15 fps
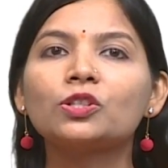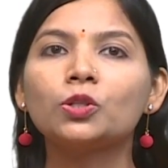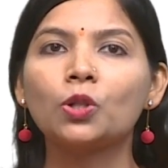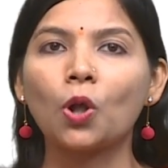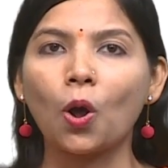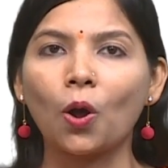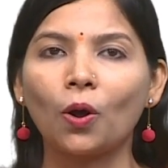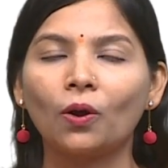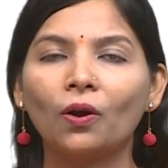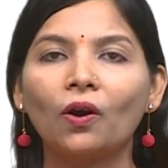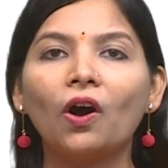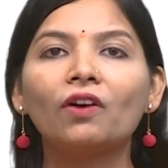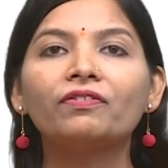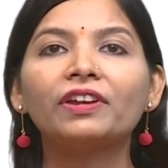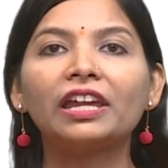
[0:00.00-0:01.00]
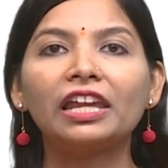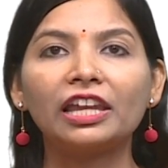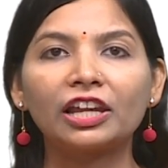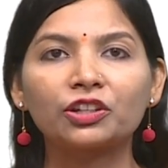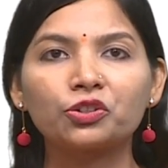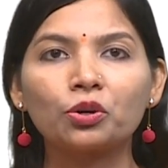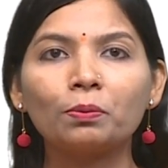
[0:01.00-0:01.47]
law of
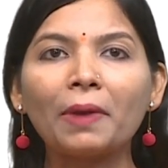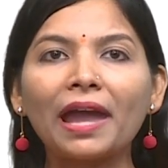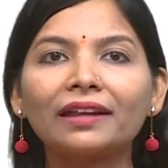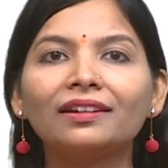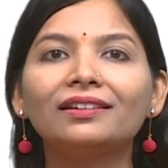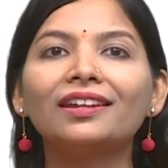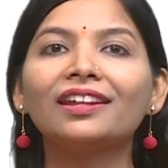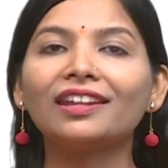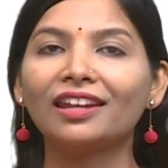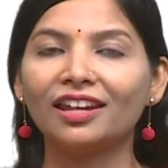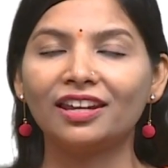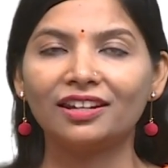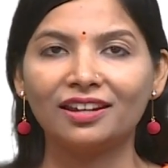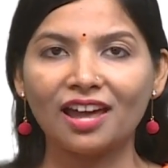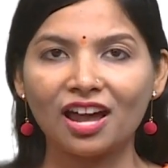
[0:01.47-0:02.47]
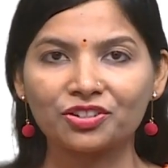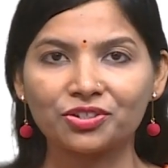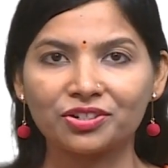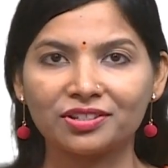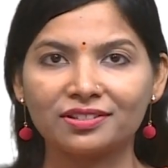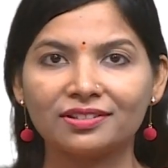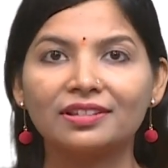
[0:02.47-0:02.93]
electromagnetic
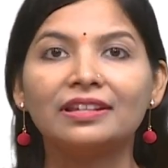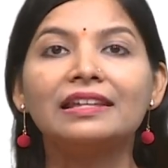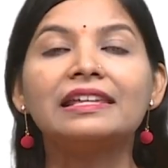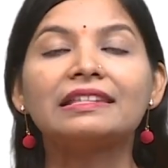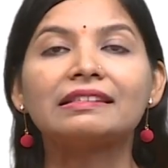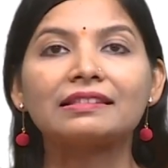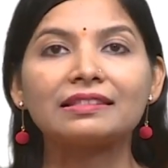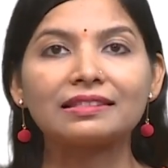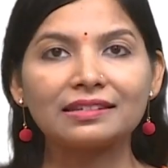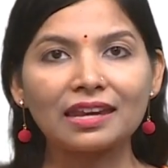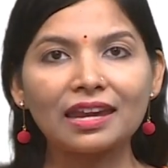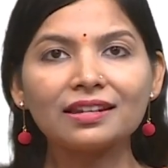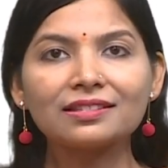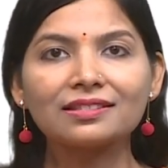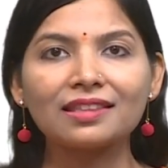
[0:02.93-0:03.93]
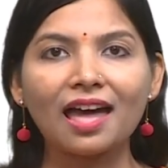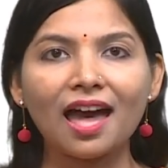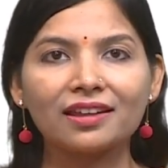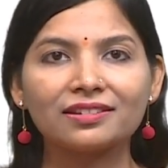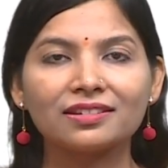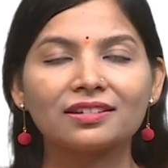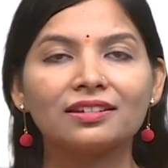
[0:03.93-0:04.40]
induction states
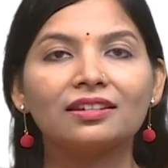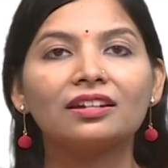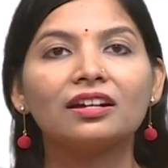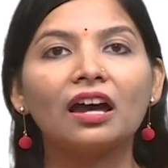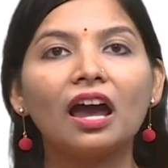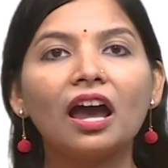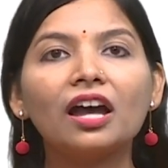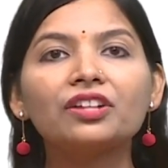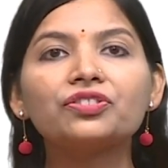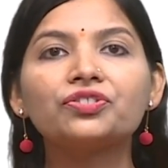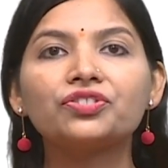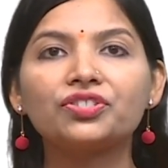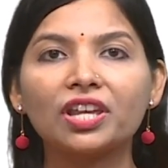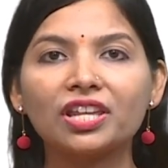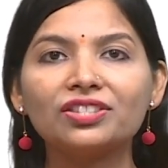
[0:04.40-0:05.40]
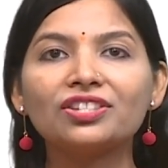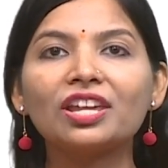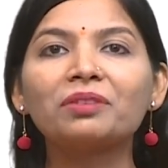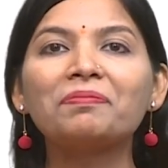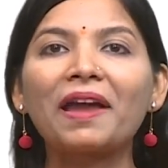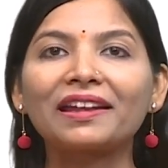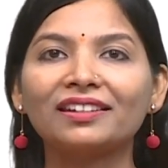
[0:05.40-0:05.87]
that a
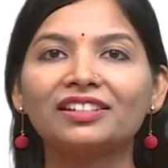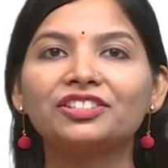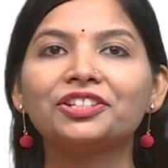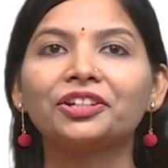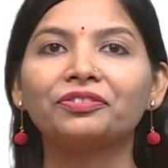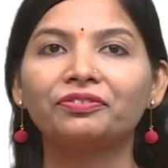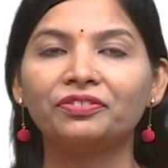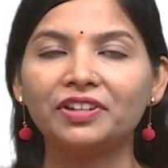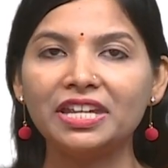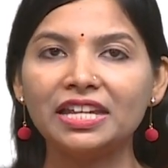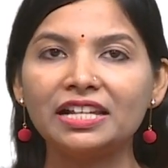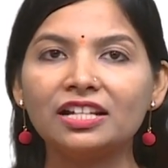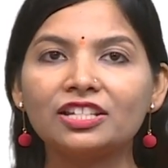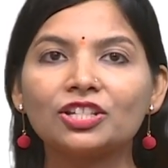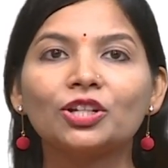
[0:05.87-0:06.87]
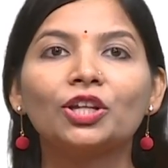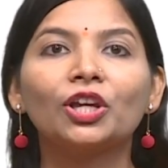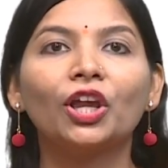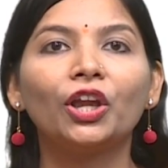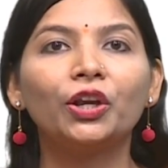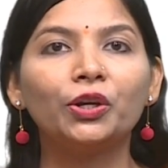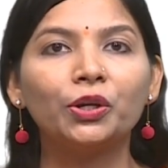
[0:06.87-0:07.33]
changing magnetic field
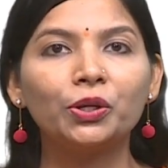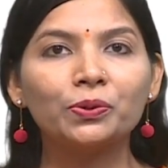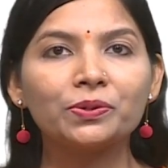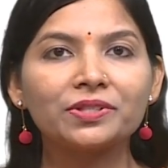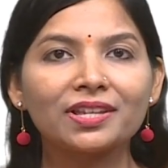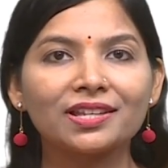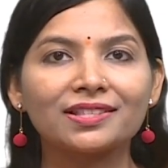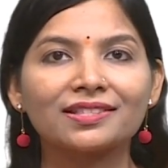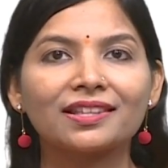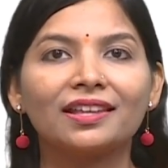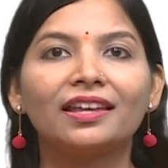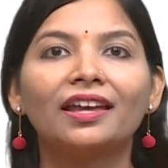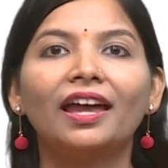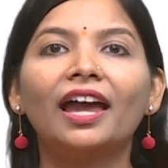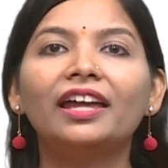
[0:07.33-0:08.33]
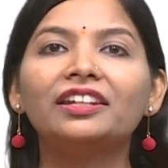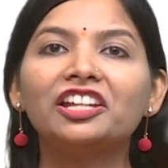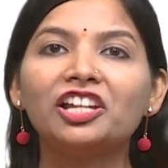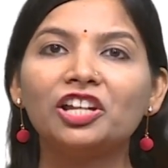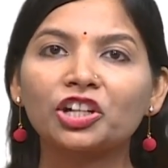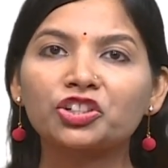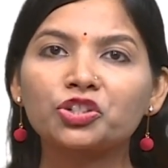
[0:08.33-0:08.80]
induces an
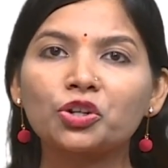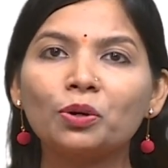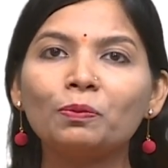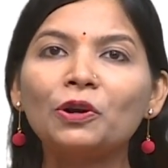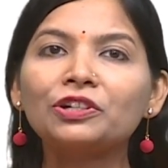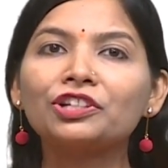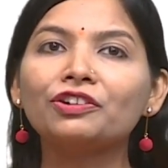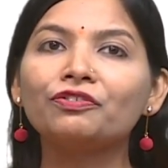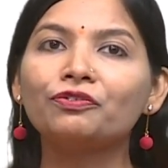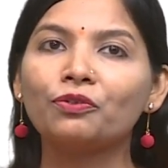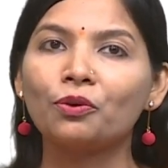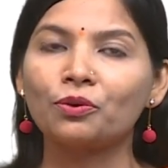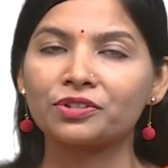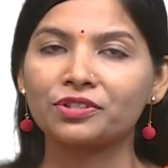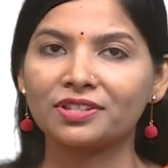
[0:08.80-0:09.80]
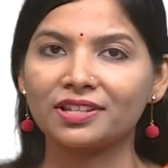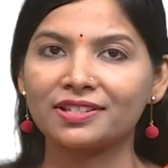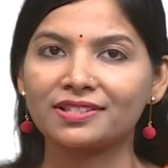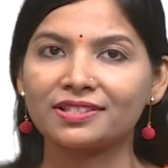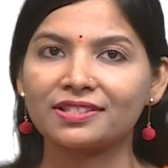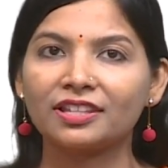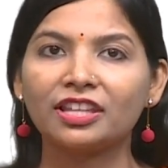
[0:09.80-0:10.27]
electromotive
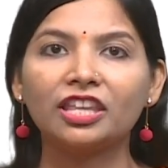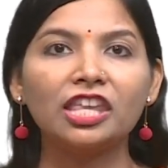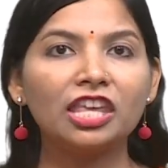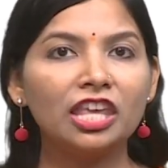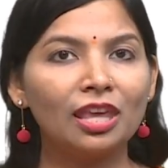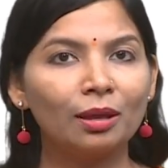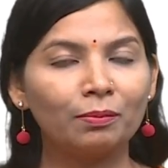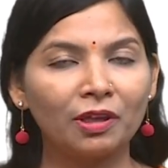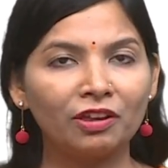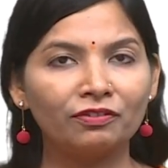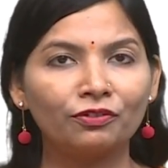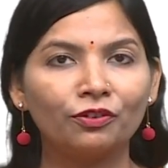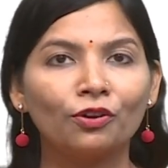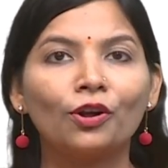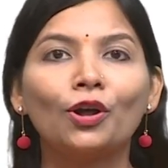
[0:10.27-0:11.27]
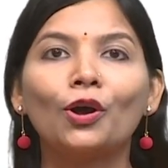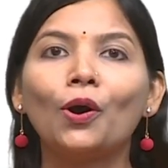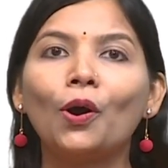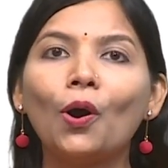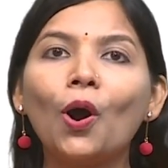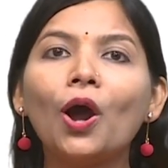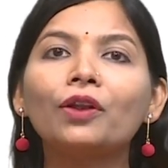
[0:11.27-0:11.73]
forces EMF
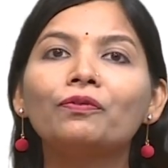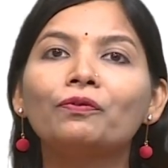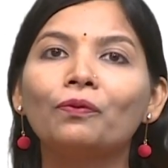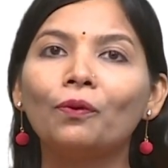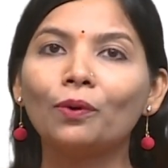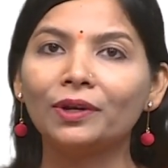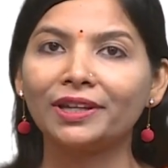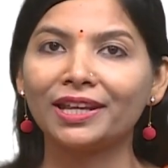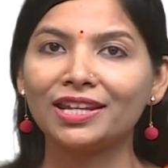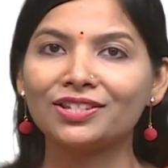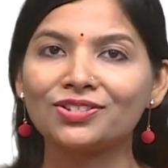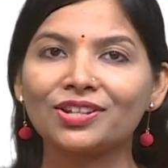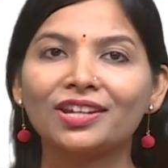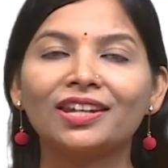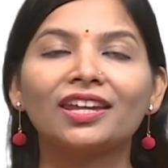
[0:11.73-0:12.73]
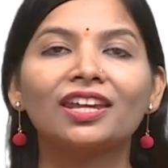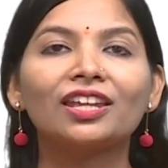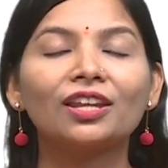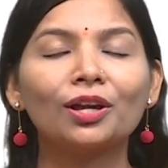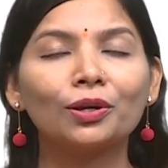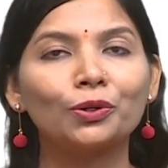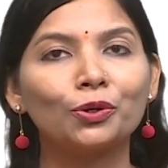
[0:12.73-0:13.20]
or voltage in
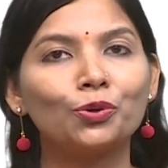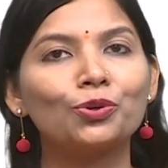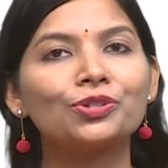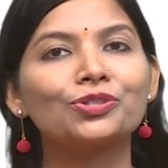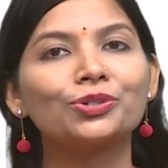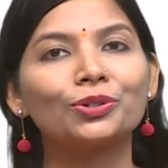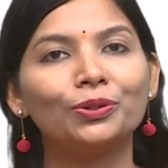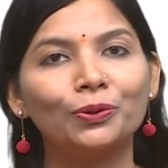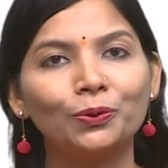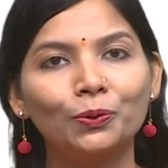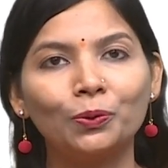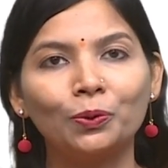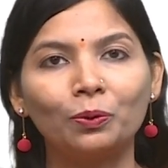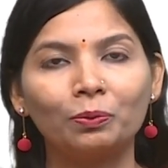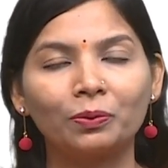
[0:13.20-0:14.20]
a closed loop.